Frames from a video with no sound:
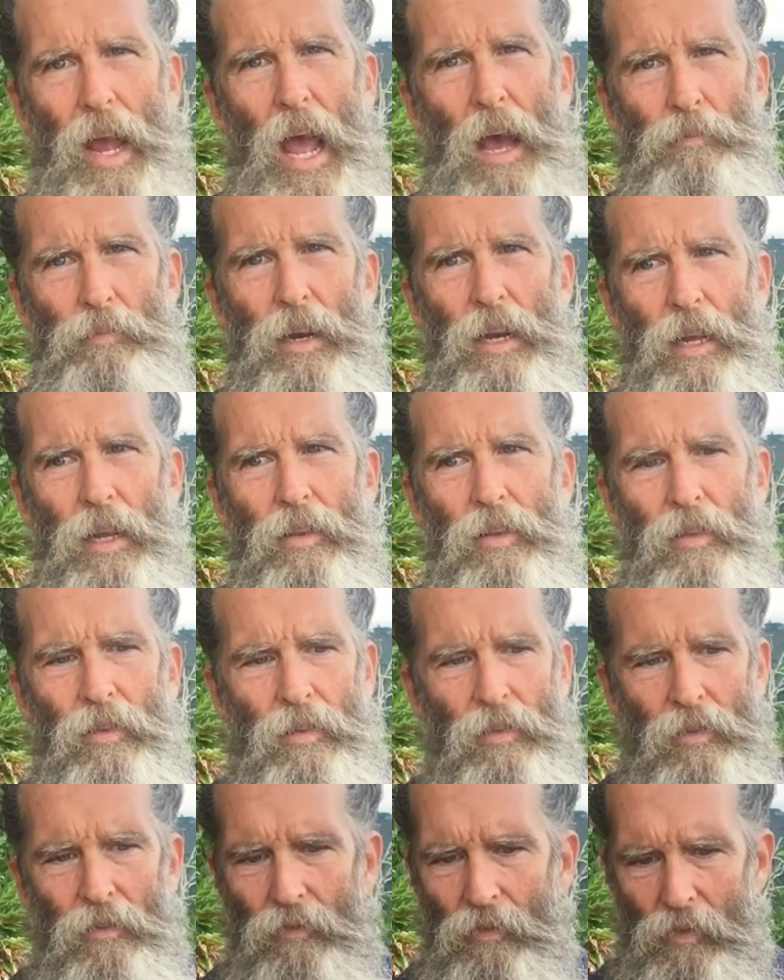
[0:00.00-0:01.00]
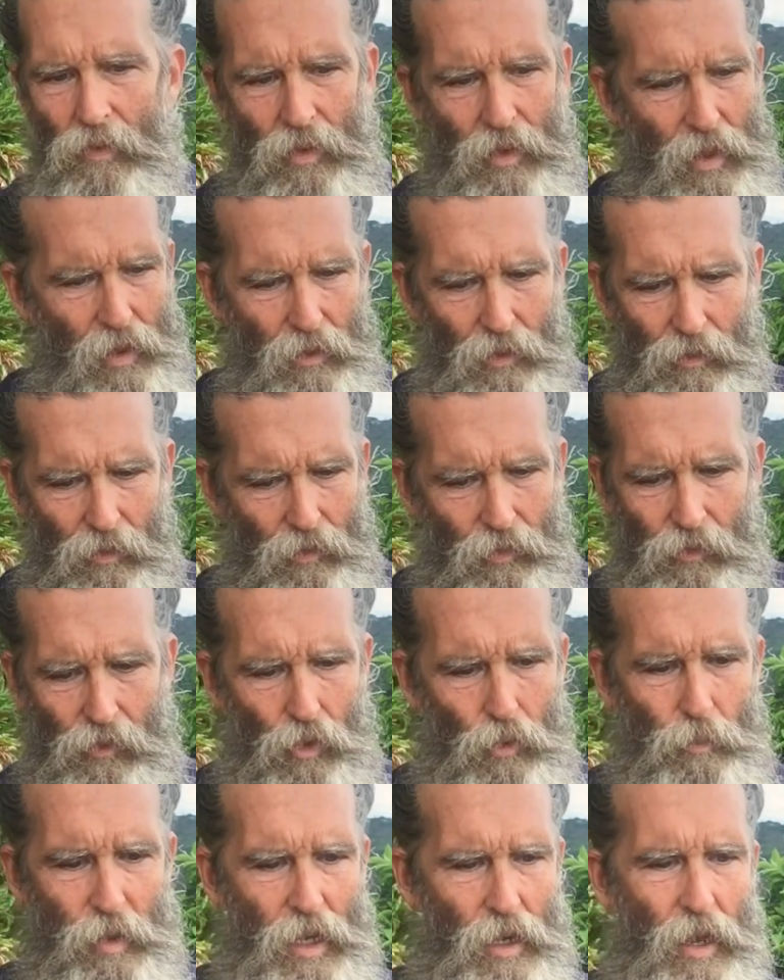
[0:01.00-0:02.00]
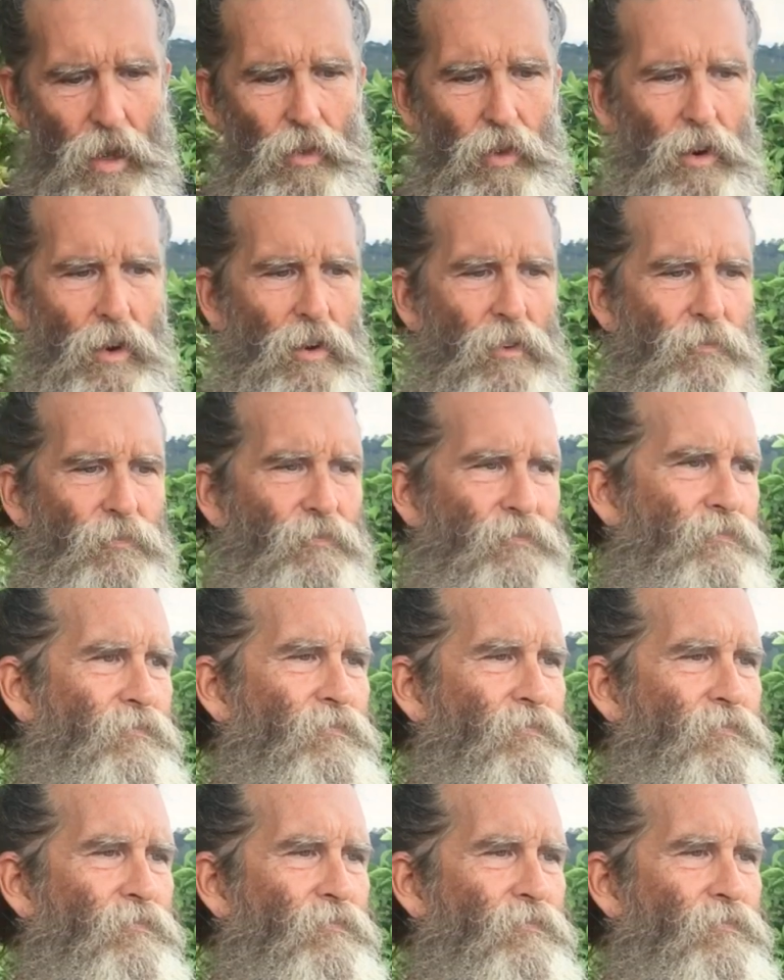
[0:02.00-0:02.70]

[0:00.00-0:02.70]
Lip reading: happen it'll still be another